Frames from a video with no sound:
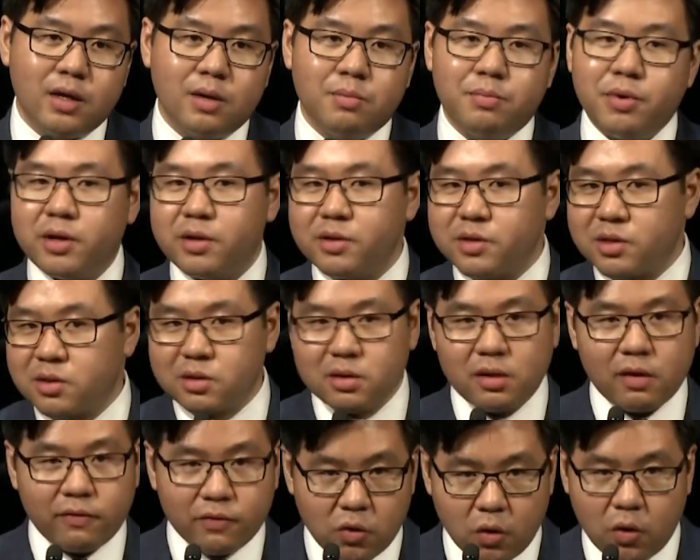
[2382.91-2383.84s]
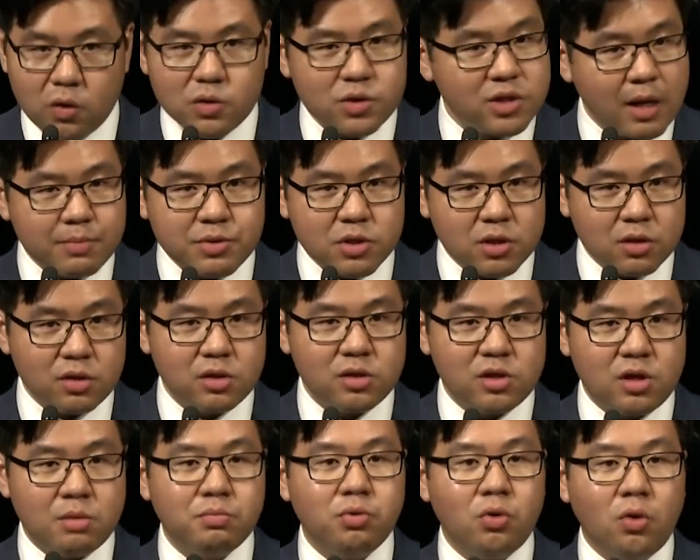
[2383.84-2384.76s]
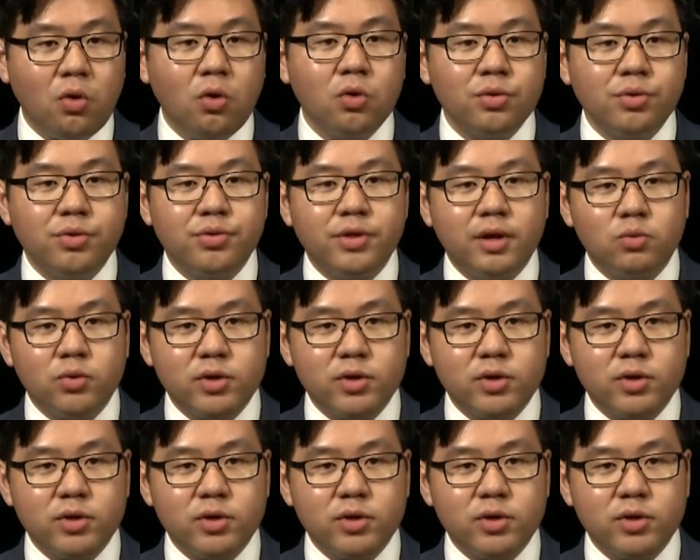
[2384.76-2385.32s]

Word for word: But it's, of course, absolutely important that